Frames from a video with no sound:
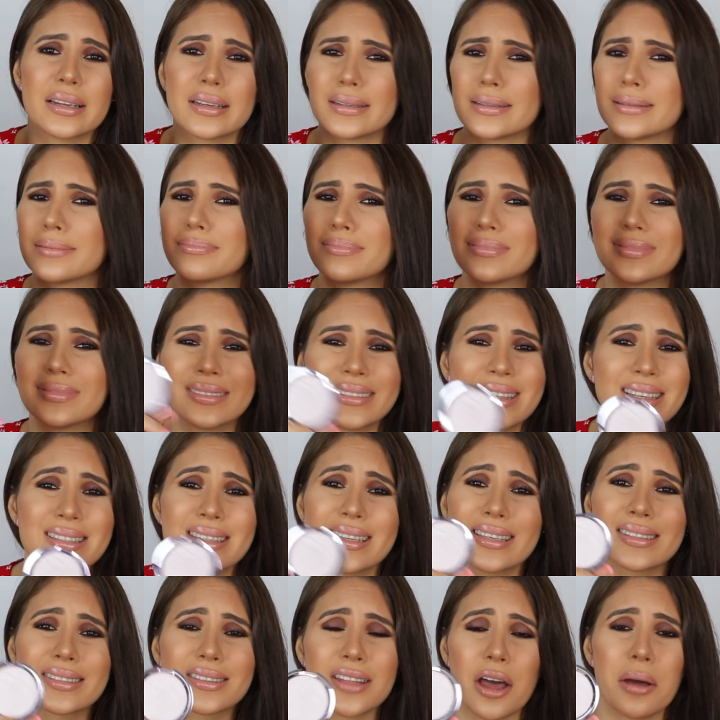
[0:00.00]
Like, this
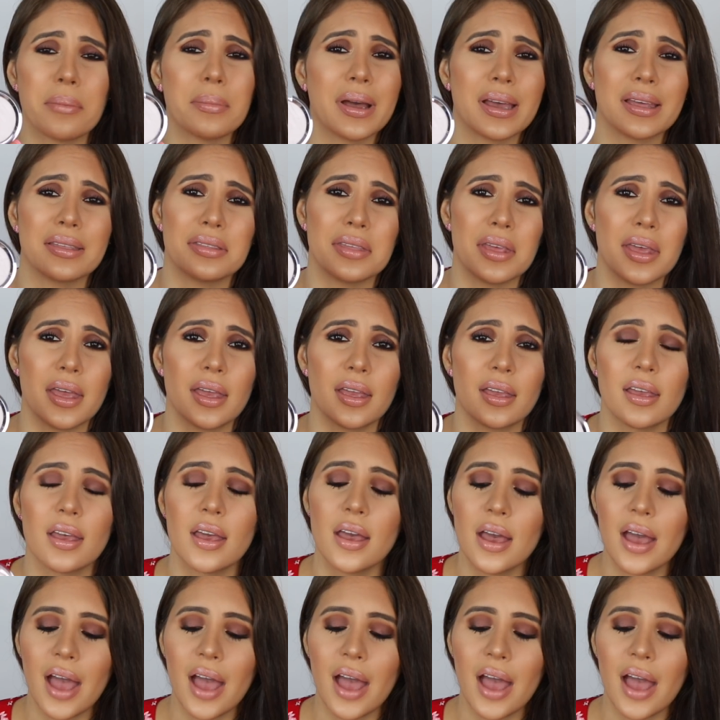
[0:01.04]
is not my thing.